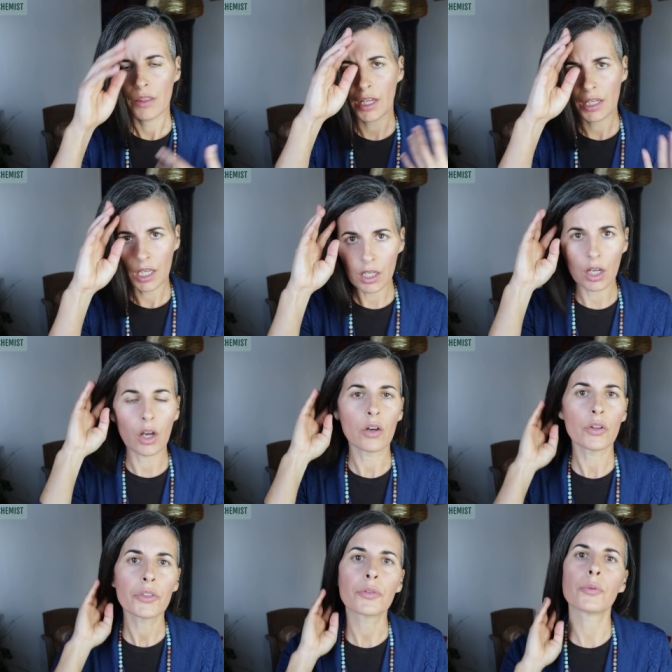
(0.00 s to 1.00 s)
that can
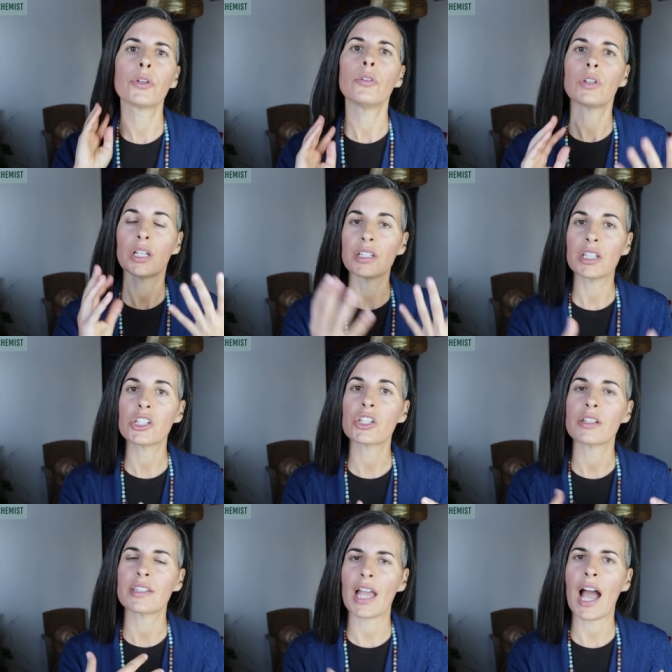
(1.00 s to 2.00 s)
go through conditions,